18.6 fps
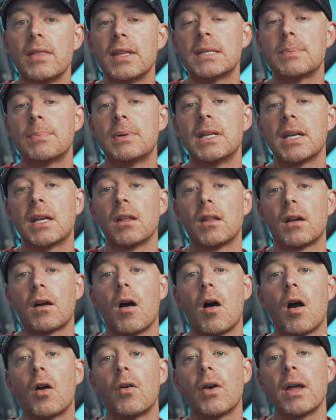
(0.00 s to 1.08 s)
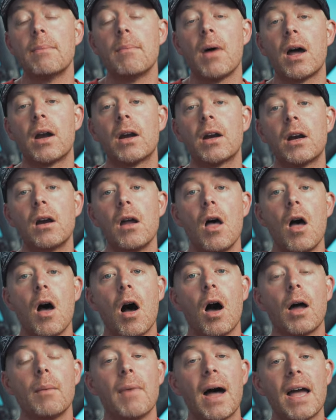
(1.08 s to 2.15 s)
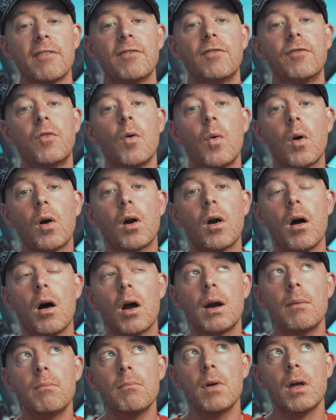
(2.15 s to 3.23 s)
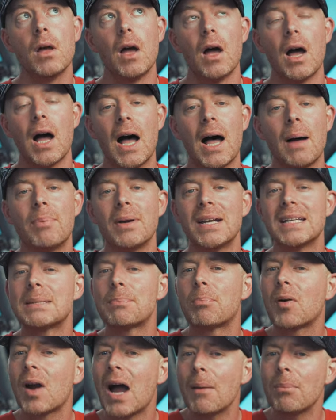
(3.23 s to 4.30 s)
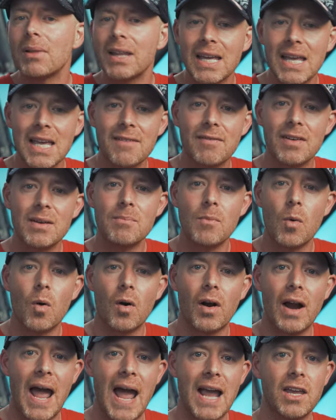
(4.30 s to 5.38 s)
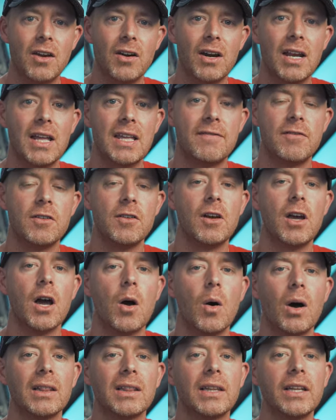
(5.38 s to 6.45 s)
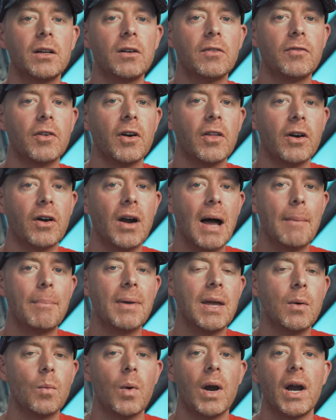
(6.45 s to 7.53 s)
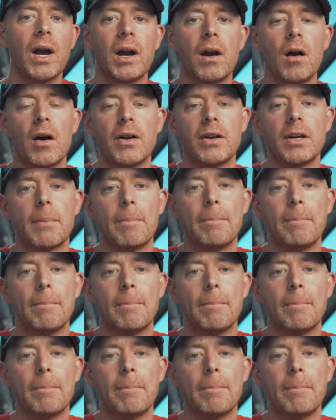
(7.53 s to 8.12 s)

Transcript: this particular heart rate monitor on my forearm, but it's probably even more accurate if you go a little further up and wear it on your